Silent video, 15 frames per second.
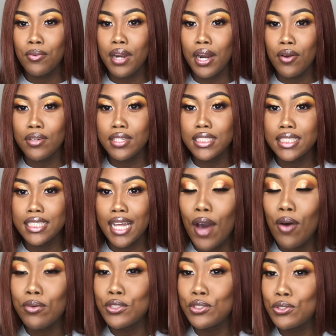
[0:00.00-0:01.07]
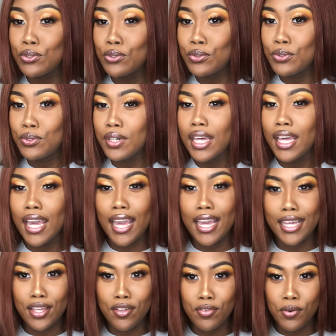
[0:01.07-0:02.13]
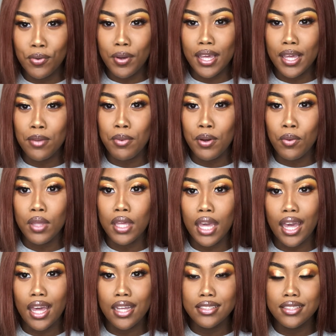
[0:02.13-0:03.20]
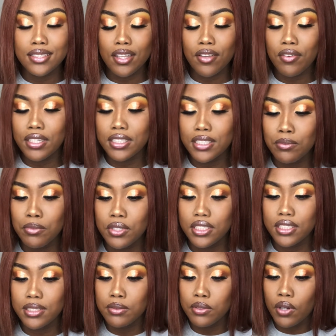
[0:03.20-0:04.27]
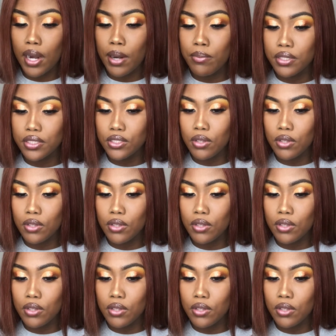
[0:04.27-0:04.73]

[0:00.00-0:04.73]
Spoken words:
When I reach that, I will do a giveaway, but we got 700 more subscribers.